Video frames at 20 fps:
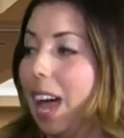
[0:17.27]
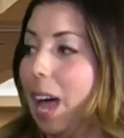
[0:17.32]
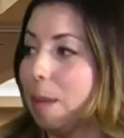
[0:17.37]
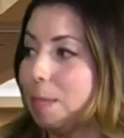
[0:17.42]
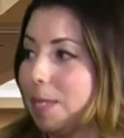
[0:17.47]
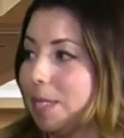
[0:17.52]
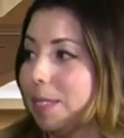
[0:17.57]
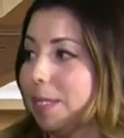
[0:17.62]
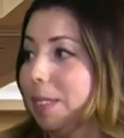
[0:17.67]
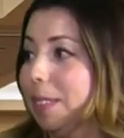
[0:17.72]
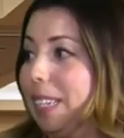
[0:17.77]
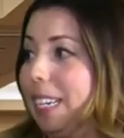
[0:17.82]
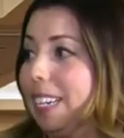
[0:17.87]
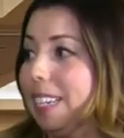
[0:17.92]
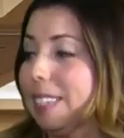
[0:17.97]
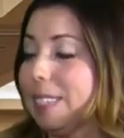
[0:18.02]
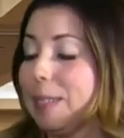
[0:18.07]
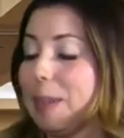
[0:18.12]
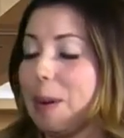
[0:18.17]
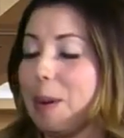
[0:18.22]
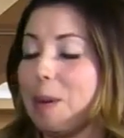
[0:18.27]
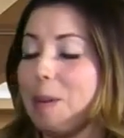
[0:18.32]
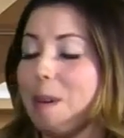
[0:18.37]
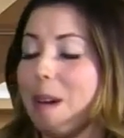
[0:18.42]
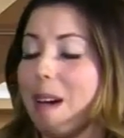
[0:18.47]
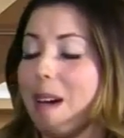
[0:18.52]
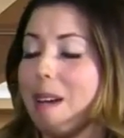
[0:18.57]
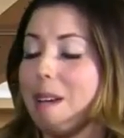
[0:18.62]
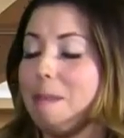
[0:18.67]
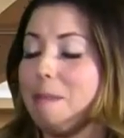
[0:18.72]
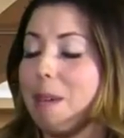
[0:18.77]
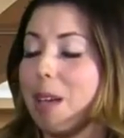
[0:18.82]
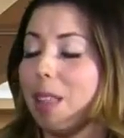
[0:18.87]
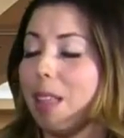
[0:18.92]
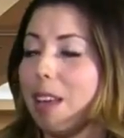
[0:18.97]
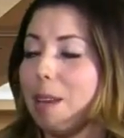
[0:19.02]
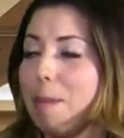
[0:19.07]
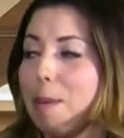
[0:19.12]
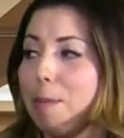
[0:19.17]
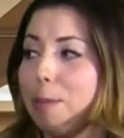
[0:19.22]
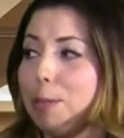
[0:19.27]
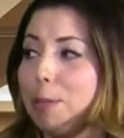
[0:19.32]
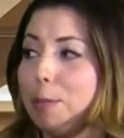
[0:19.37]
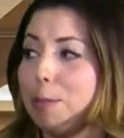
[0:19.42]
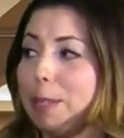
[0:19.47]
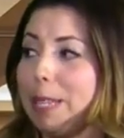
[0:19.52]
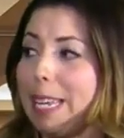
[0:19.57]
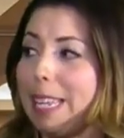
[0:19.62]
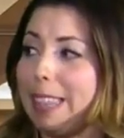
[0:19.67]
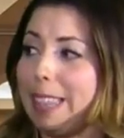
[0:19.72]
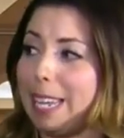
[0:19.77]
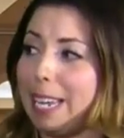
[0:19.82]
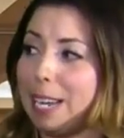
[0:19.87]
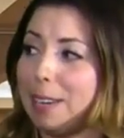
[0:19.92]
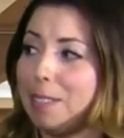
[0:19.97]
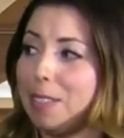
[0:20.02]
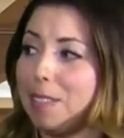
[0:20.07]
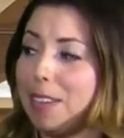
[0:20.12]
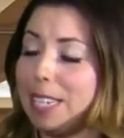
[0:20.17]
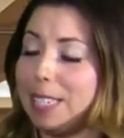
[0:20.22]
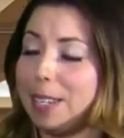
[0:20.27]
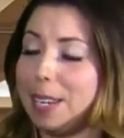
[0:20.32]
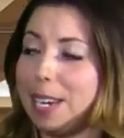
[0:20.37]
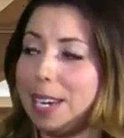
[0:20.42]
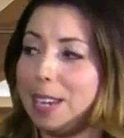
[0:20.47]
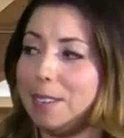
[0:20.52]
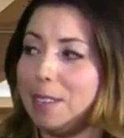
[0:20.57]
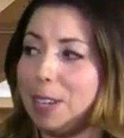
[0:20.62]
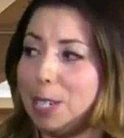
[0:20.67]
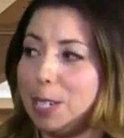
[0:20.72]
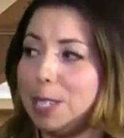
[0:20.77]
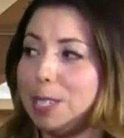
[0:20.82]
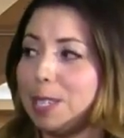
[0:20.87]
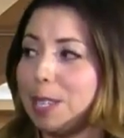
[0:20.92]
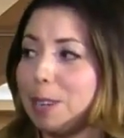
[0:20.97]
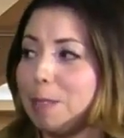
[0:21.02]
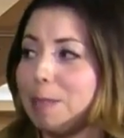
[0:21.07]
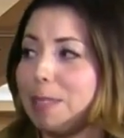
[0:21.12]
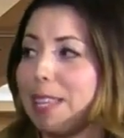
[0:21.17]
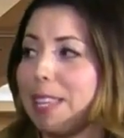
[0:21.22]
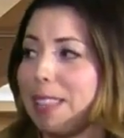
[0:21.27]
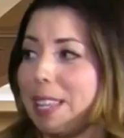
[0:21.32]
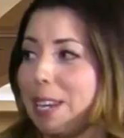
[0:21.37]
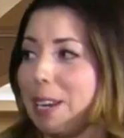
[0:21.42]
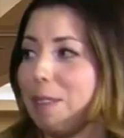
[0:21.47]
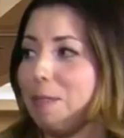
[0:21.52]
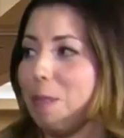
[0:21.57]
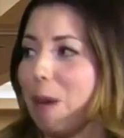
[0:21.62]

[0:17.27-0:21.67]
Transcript: Absolutely. So, um, a lot of people don't really think of the Visalia Convention Center when they think of